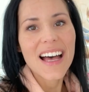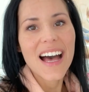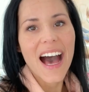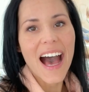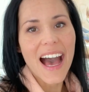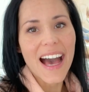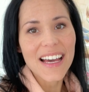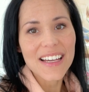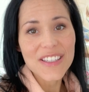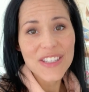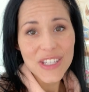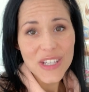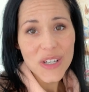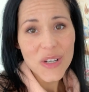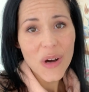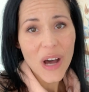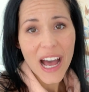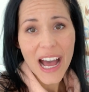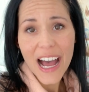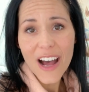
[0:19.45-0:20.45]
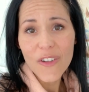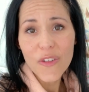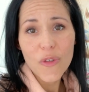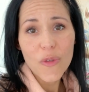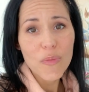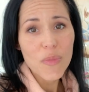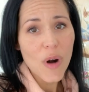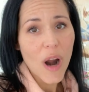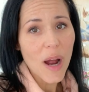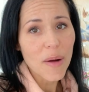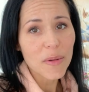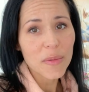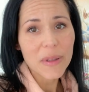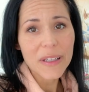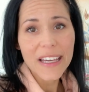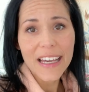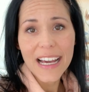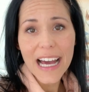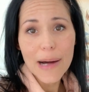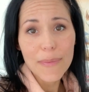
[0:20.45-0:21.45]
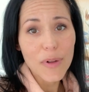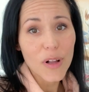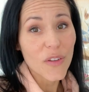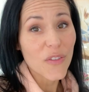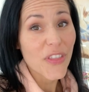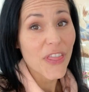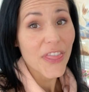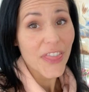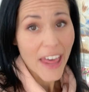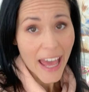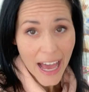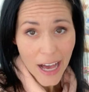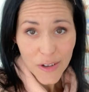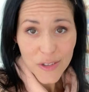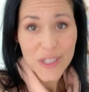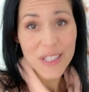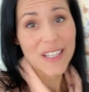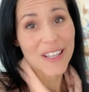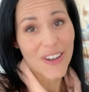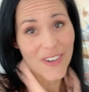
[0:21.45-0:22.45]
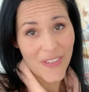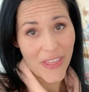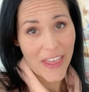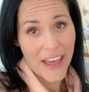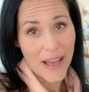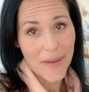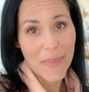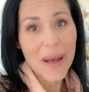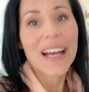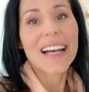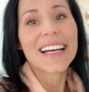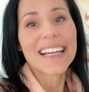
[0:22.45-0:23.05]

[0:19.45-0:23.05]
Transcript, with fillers: I do have probably a couple of thousand of them.